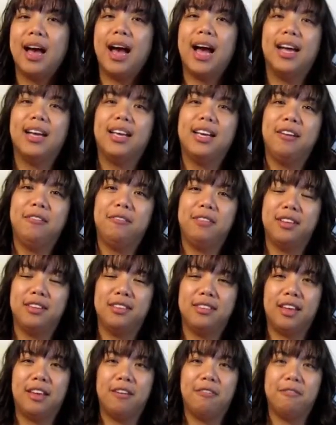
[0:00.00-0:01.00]
I gave
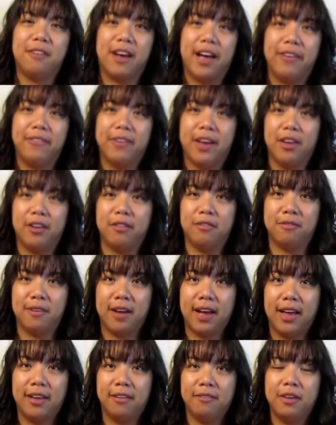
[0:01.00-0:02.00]
this a 5 out of
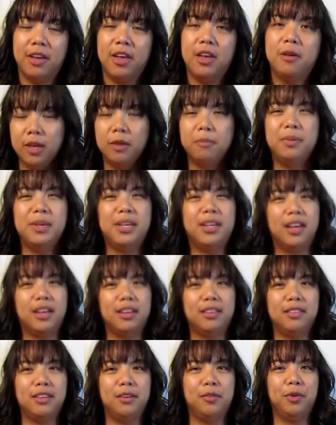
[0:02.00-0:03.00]
5.
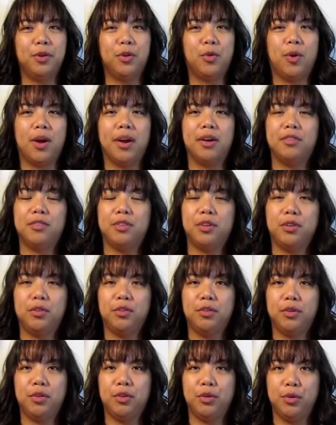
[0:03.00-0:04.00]
Because it requires you
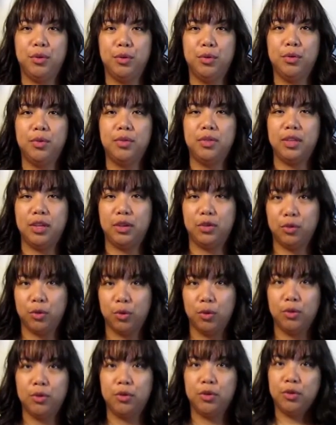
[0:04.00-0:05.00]
to use the
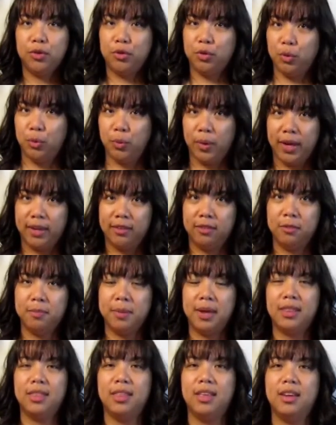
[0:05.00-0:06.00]
shoulder to waist
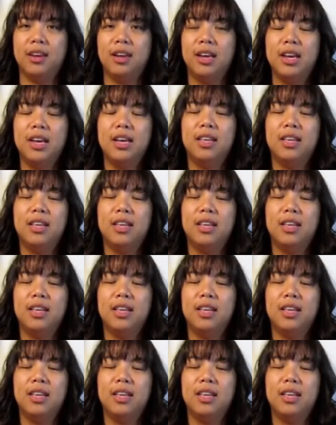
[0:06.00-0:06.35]
method,